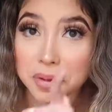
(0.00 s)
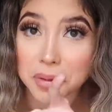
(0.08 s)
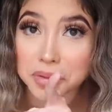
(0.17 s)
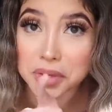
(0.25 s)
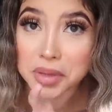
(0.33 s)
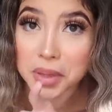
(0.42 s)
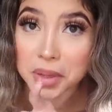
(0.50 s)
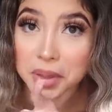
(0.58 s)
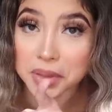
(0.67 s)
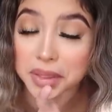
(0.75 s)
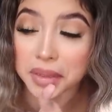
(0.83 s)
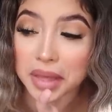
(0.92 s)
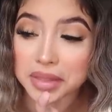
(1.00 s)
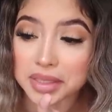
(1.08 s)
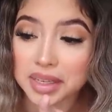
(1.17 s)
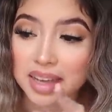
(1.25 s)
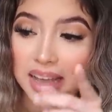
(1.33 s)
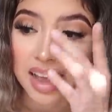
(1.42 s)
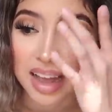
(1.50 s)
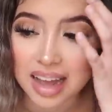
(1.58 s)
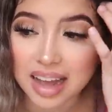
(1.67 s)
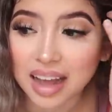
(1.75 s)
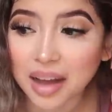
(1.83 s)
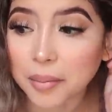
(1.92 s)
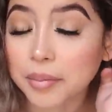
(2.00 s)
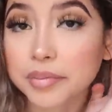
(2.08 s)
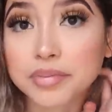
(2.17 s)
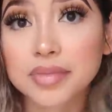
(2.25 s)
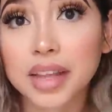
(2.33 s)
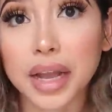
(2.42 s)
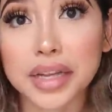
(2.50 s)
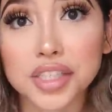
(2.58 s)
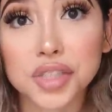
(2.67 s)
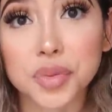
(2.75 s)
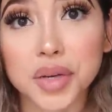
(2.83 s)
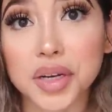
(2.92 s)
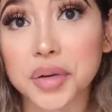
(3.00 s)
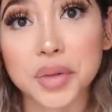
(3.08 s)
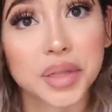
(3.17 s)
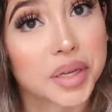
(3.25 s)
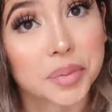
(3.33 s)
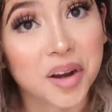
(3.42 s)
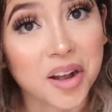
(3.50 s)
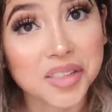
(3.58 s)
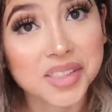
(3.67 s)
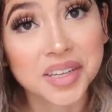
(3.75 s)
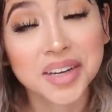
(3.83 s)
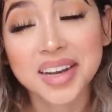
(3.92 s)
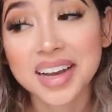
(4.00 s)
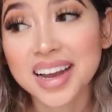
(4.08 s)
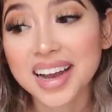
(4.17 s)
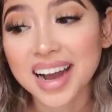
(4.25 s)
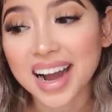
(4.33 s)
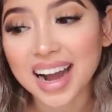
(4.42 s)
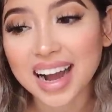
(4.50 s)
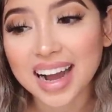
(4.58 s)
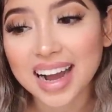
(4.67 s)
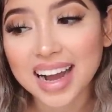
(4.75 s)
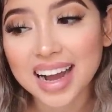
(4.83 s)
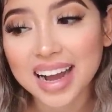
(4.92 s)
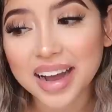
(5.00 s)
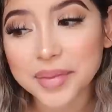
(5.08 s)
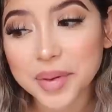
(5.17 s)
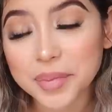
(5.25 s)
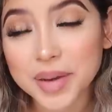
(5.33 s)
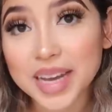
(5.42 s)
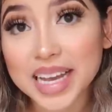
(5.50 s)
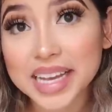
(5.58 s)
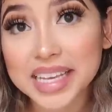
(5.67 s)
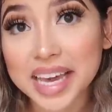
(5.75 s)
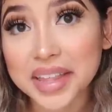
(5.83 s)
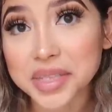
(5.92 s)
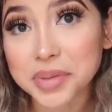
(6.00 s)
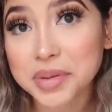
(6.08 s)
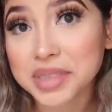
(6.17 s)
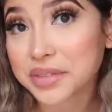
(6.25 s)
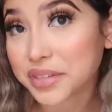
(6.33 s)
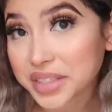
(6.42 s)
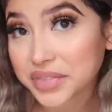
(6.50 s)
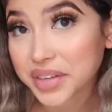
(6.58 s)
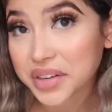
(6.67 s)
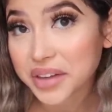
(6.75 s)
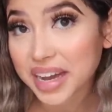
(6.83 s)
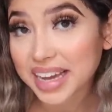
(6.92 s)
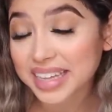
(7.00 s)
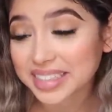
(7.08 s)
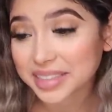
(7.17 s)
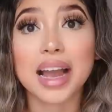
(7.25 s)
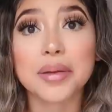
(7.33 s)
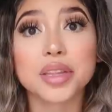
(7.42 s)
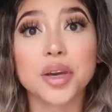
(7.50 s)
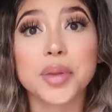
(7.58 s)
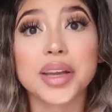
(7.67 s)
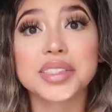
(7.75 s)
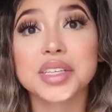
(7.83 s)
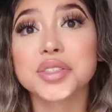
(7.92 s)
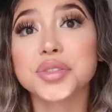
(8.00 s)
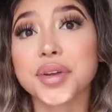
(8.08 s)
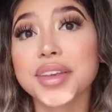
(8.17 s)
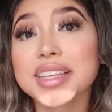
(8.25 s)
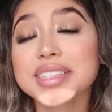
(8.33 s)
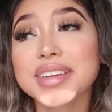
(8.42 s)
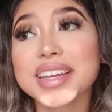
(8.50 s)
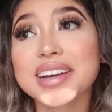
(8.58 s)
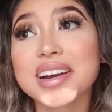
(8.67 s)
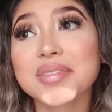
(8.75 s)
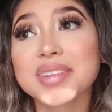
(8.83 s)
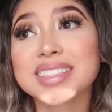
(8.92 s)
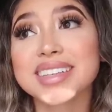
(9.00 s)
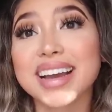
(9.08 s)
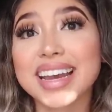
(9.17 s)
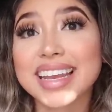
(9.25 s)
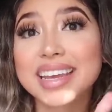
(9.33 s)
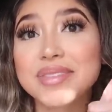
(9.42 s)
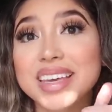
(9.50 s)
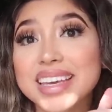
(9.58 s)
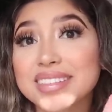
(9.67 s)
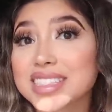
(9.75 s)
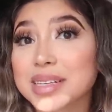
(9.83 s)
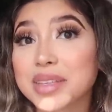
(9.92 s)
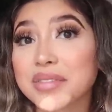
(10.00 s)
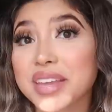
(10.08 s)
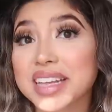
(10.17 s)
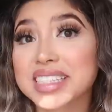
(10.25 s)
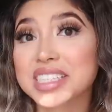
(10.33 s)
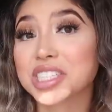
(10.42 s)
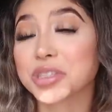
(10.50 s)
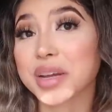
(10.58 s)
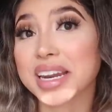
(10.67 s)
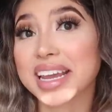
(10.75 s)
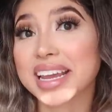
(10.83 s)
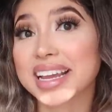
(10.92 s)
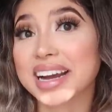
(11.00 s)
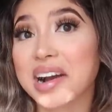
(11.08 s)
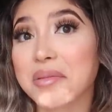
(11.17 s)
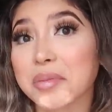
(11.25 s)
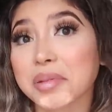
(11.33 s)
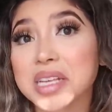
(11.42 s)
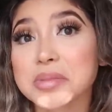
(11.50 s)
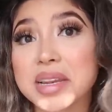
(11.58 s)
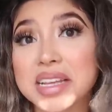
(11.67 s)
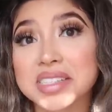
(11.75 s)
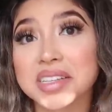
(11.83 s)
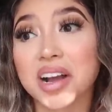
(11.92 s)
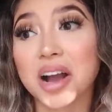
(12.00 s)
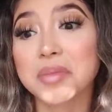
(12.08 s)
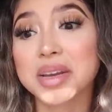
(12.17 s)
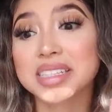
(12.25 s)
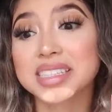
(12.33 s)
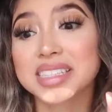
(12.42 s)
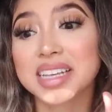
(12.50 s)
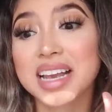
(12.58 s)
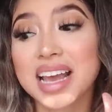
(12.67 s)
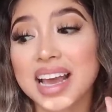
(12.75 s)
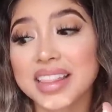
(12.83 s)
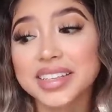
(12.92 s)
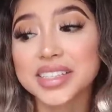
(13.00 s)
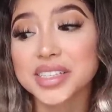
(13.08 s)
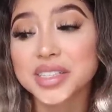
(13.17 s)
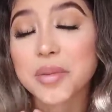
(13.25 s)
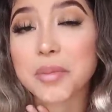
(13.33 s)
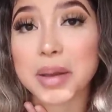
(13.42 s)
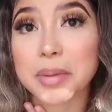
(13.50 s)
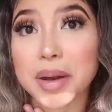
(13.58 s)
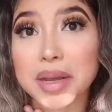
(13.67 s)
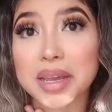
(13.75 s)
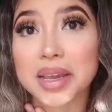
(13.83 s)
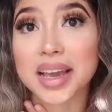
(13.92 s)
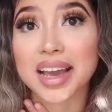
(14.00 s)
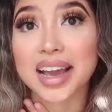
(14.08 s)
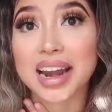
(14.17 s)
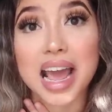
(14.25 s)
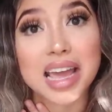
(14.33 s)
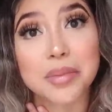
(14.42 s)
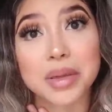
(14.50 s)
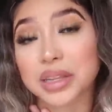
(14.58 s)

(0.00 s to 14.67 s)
for those of you that are gonna say that. I just wear really good bras. But yeah, that's pretty much it for this video, you guys. I really hope you guys enjoyed this video. Please go ahead and give me a huge thumbs up if you guys enjoyed it. Please be nice in the comments. This is my body and I am